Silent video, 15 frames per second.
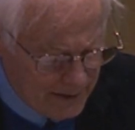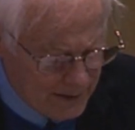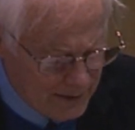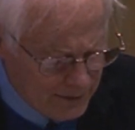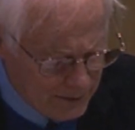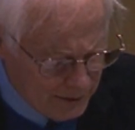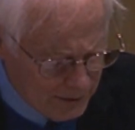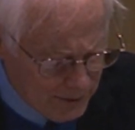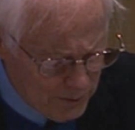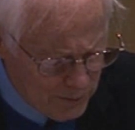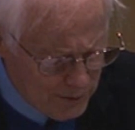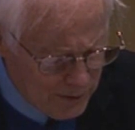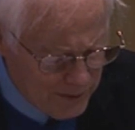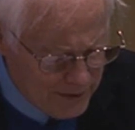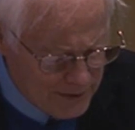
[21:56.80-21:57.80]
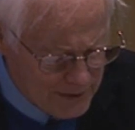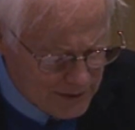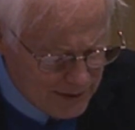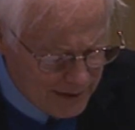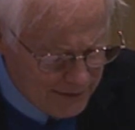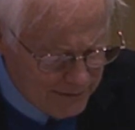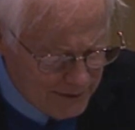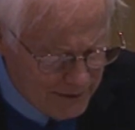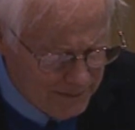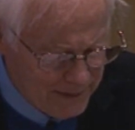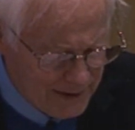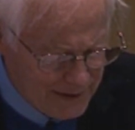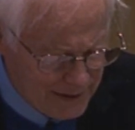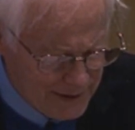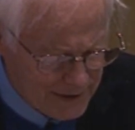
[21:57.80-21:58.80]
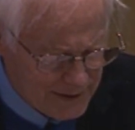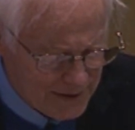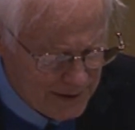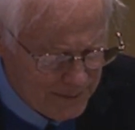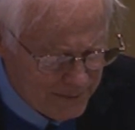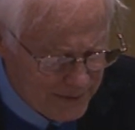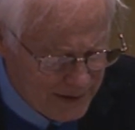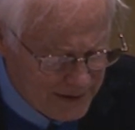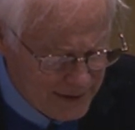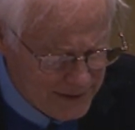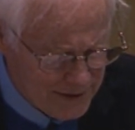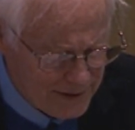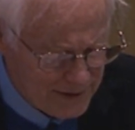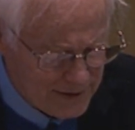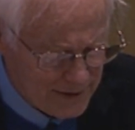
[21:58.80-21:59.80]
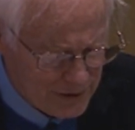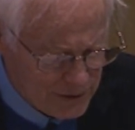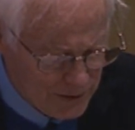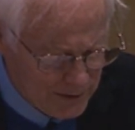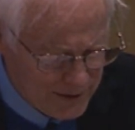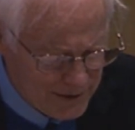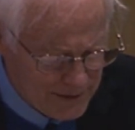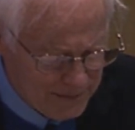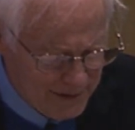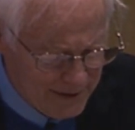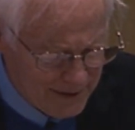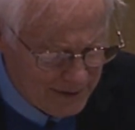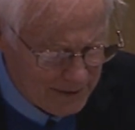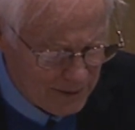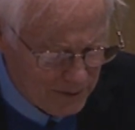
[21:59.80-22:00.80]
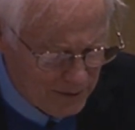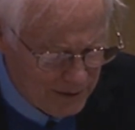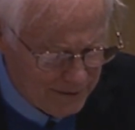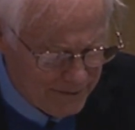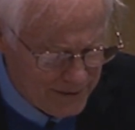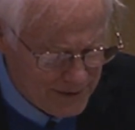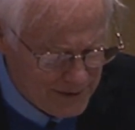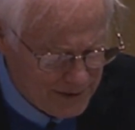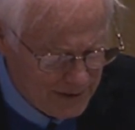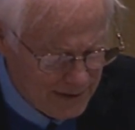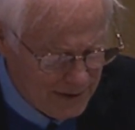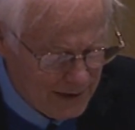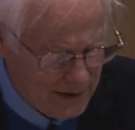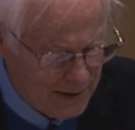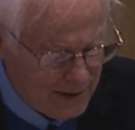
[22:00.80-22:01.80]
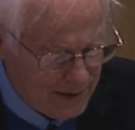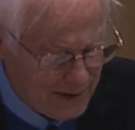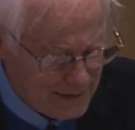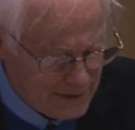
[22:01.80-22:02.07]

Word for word: The low road is traveled because, because it is the shortest path to office and